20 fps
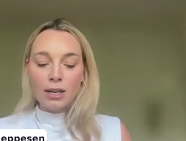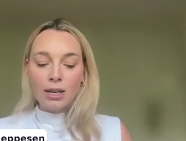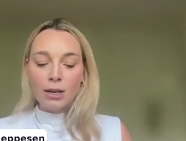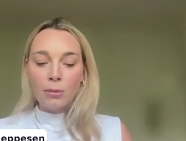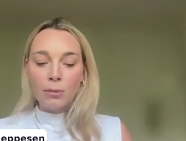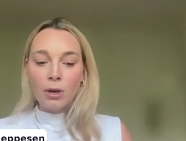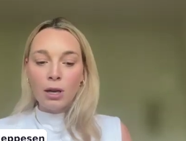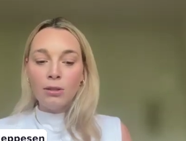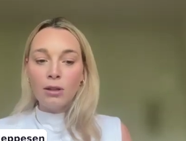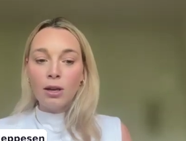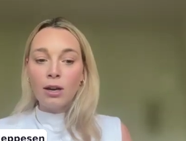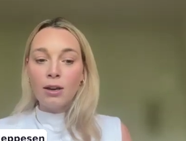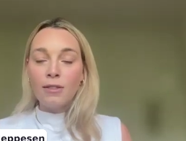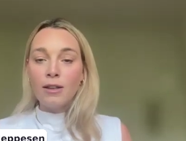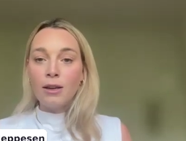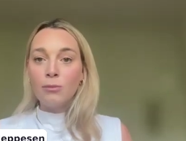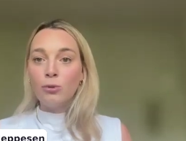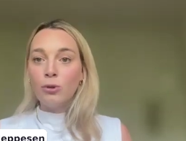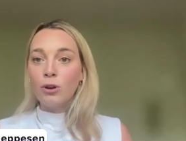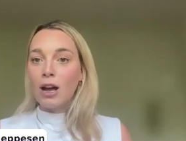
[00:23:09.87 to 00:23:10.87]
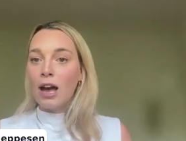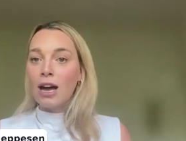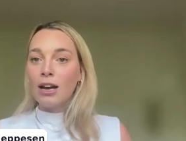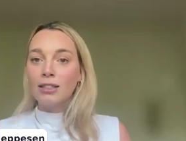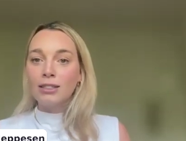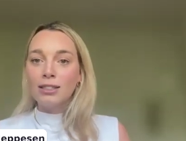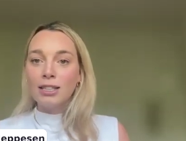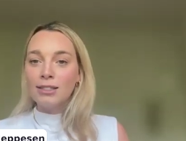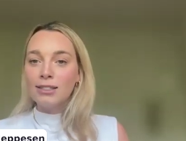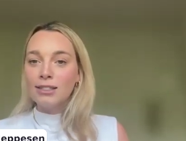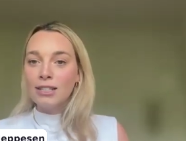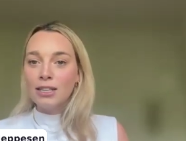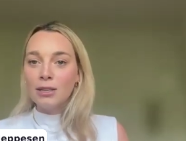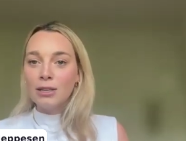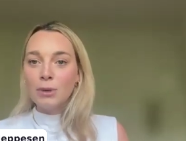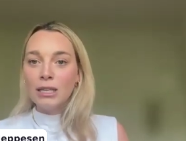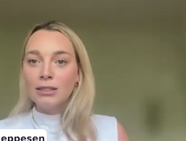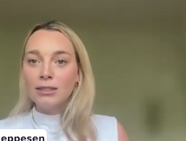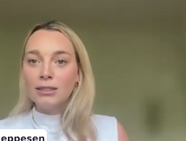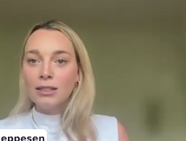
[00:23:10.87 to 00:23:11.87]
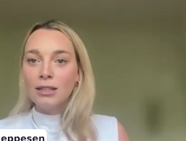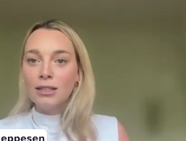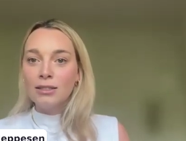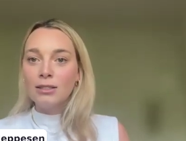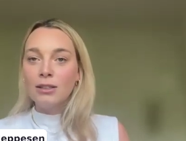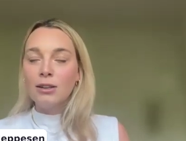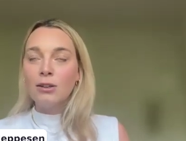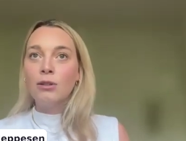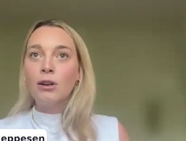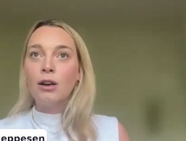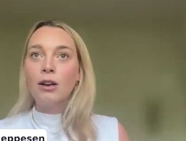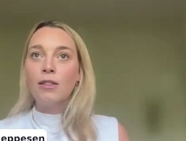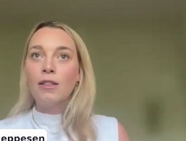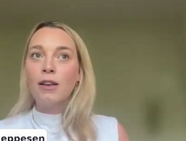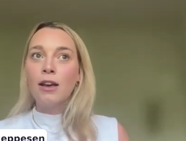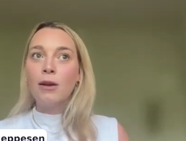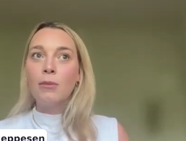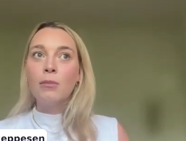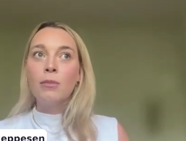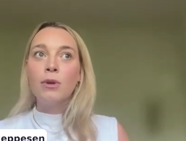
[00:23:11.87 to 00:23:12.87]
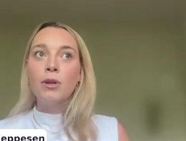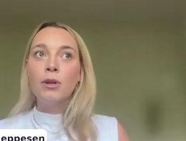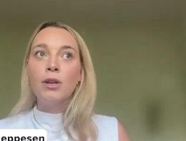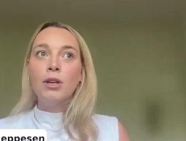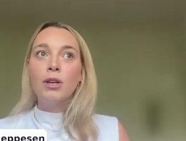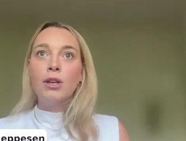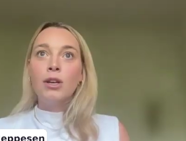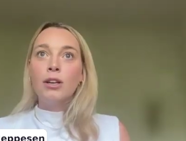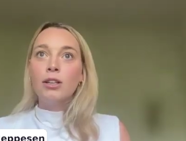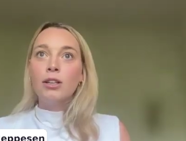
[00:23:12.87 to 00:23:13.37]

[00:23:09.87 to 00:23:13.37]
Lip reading: A lot of them were access databases. A lot of them